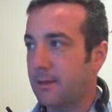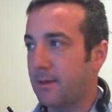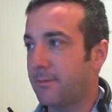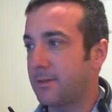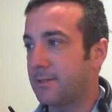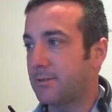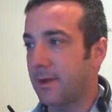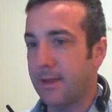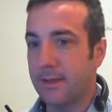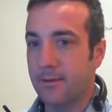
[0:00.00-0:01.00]
I'm going to
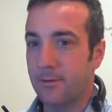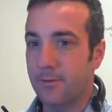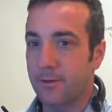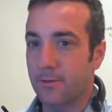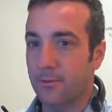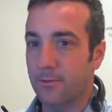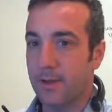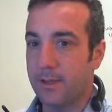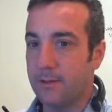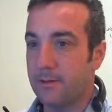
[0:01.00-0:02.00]
drag it over to the
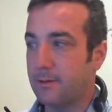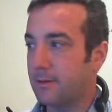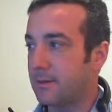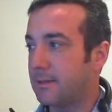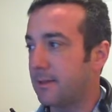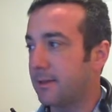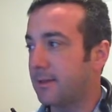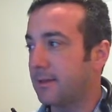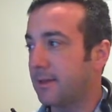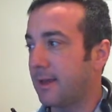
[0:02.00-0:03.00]
right until I
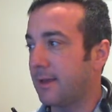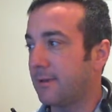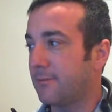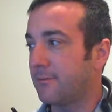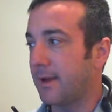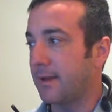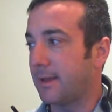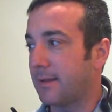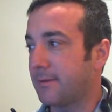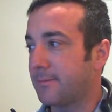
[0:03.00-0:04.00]
get to the end of my data.